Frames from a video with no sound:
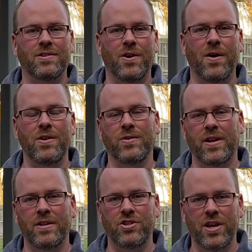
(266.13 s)
So I use it
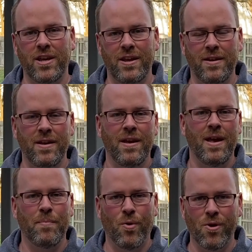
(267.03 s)
on chicken
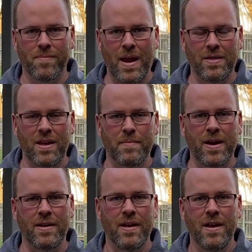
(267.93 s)
and pork mainly,
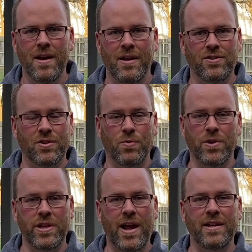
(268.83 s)
but it's just a
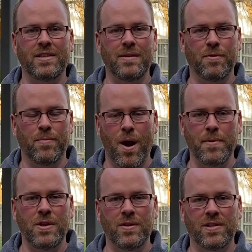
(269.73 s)
really nice simple
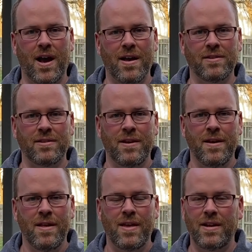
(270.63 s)
barbecue sauce
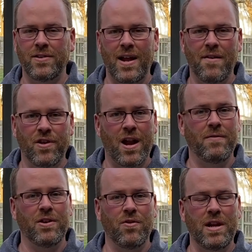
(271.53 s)
that doesn't have a lot of
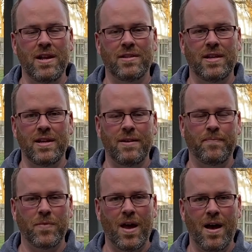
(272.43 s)
ingredients in it,
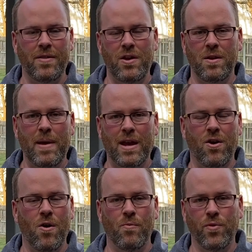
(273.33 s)
that you can make at
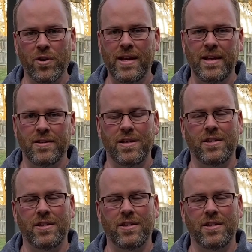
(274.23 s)
home real easily.